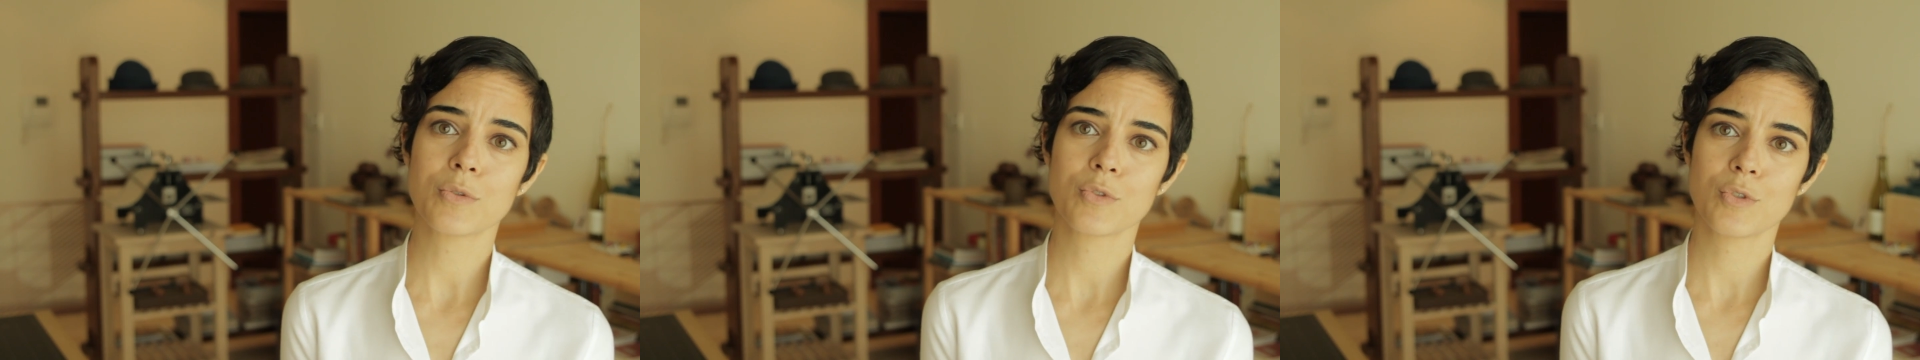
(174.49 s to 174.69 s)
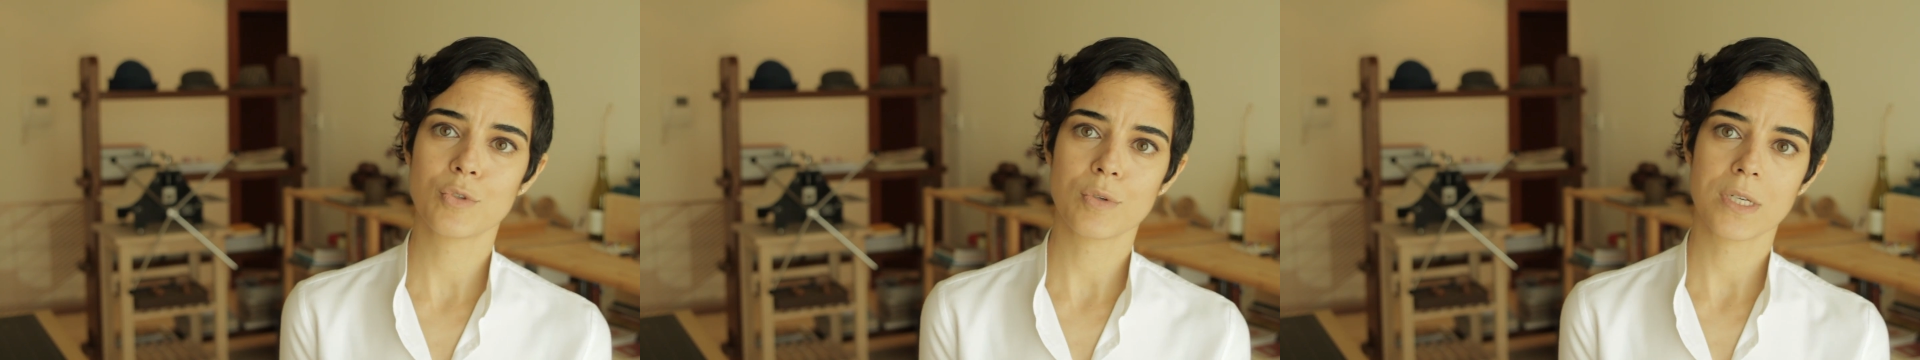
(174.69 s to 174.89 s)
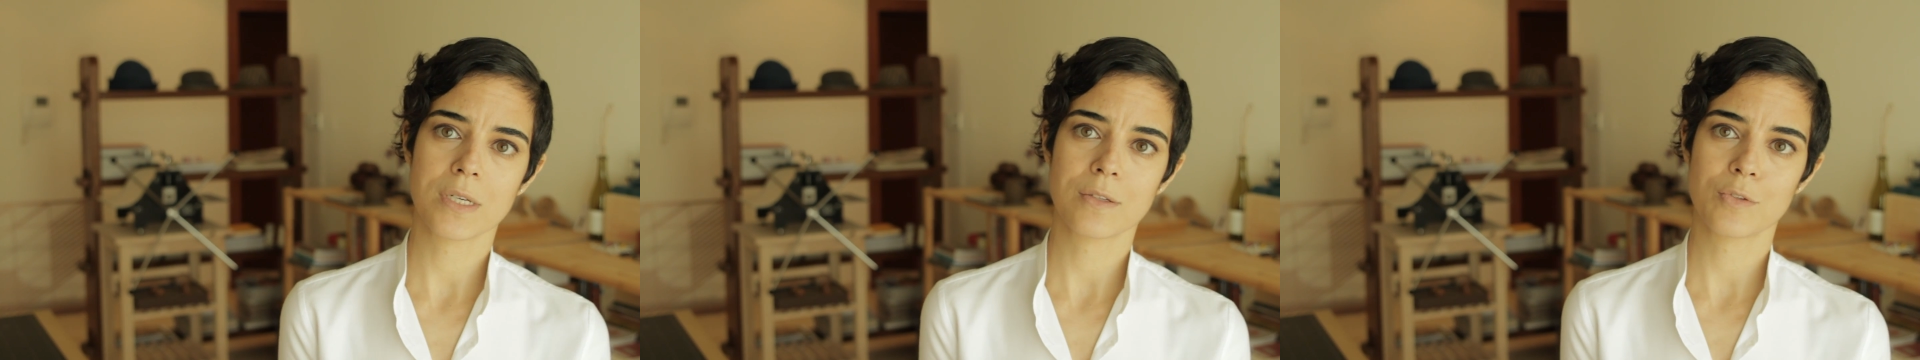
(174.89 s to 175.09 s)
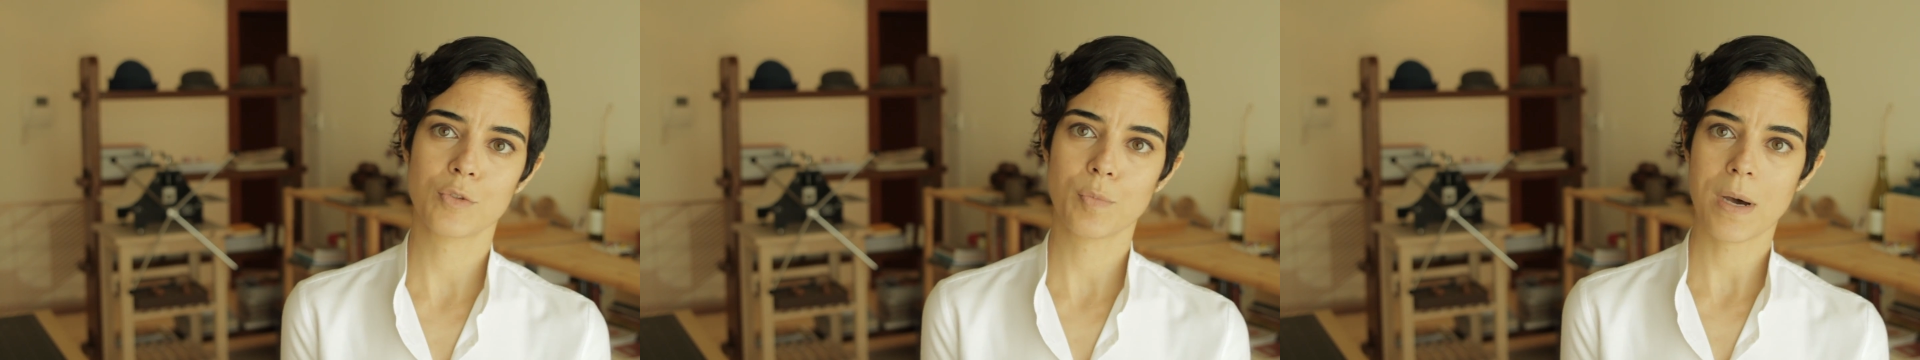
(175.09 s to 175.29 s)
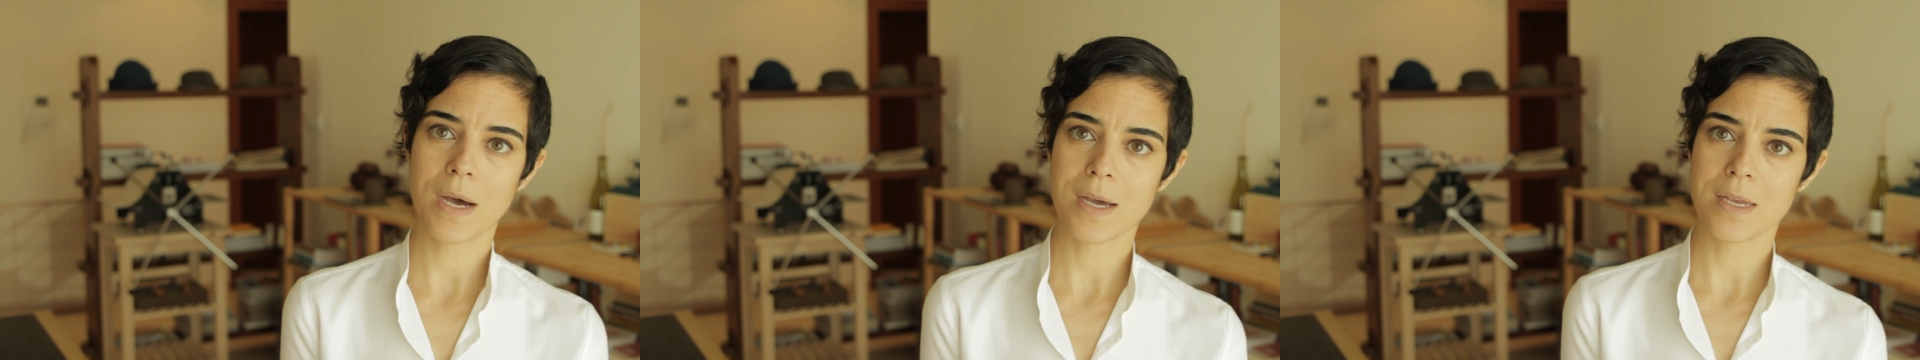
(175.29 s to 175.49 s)
during
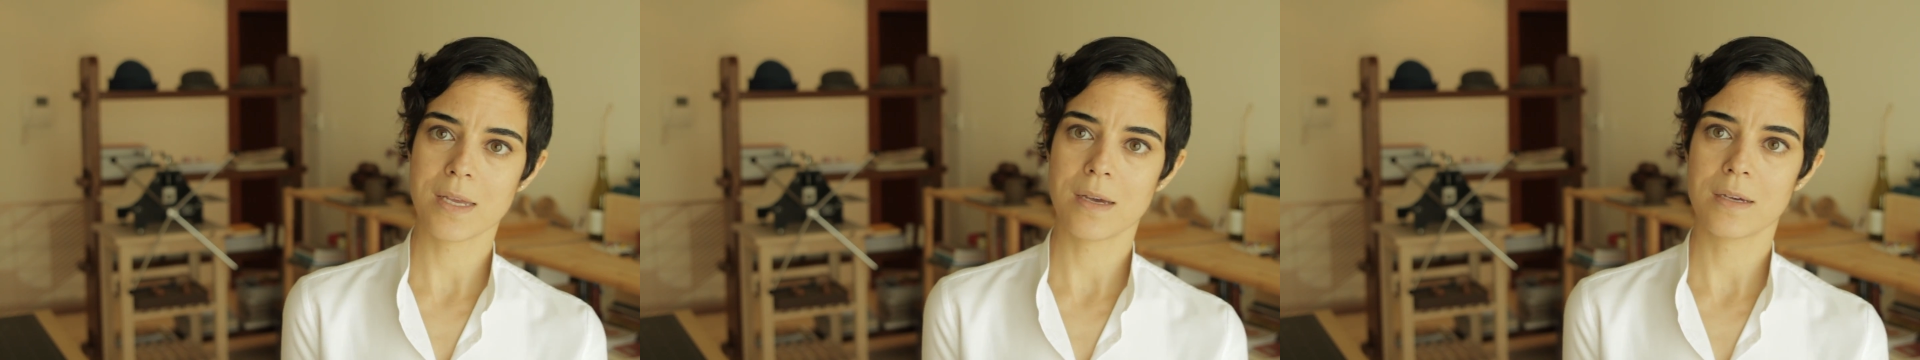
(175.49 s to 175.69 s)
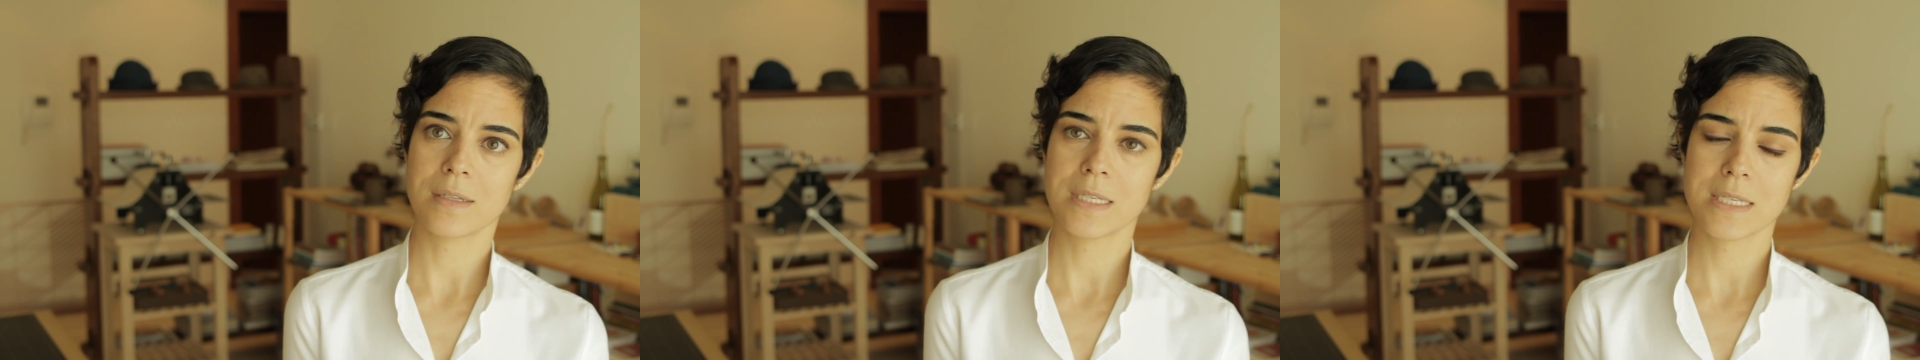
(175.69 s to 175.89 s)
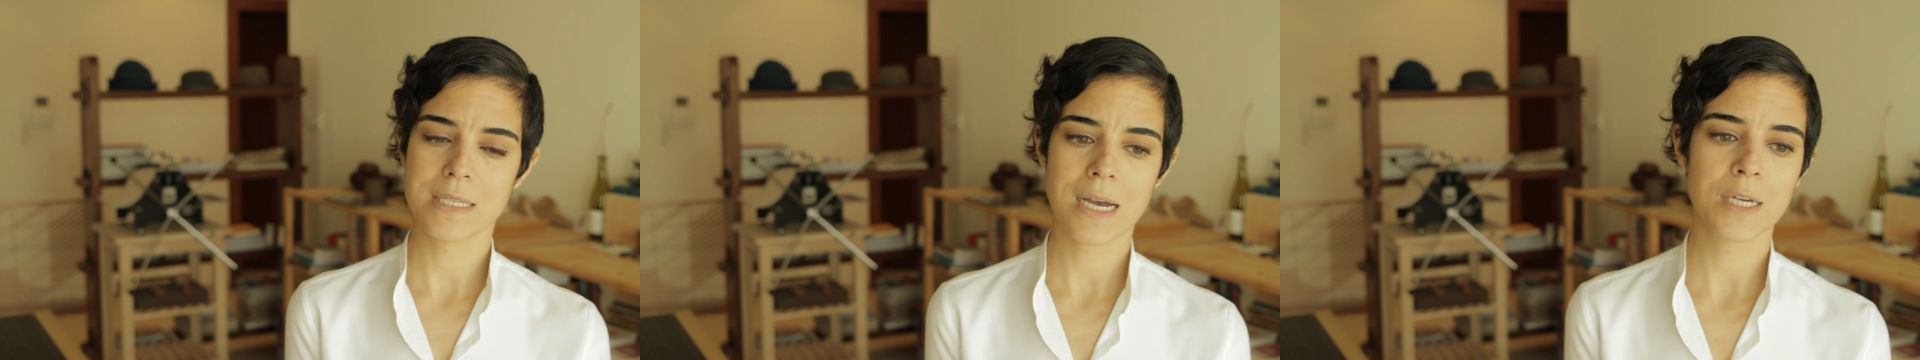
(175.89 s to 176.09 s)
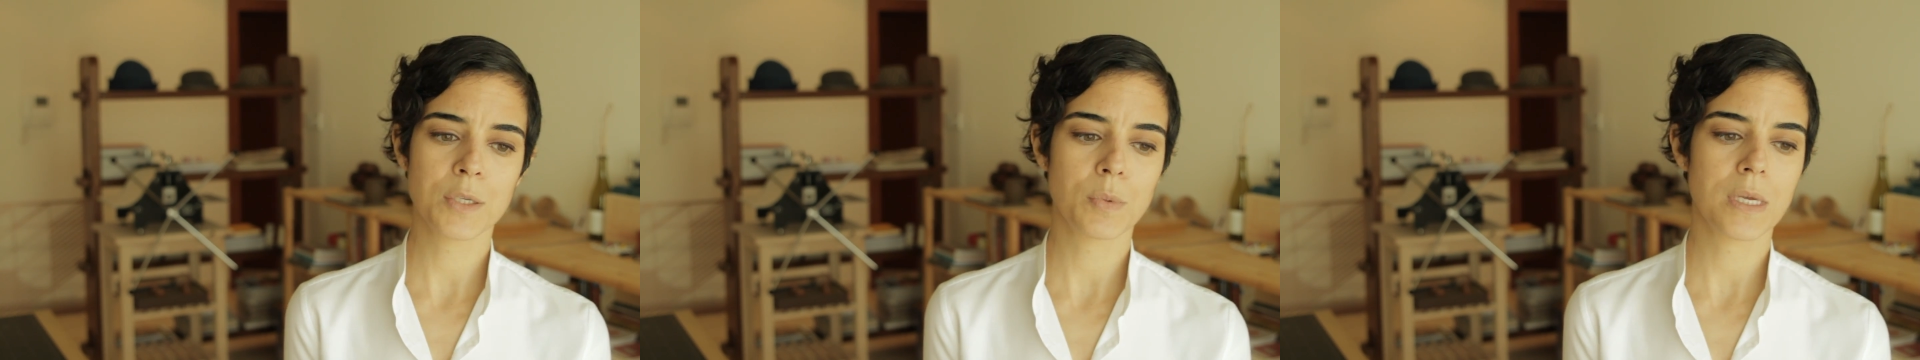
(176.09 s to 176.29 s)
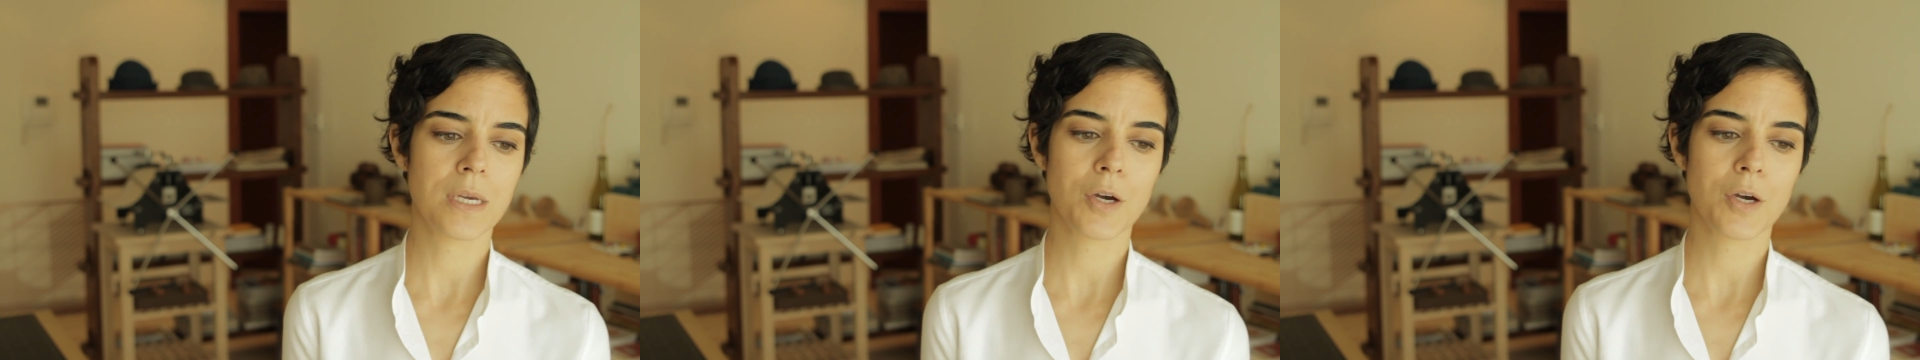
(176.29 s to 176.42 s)
Dubai Design Week,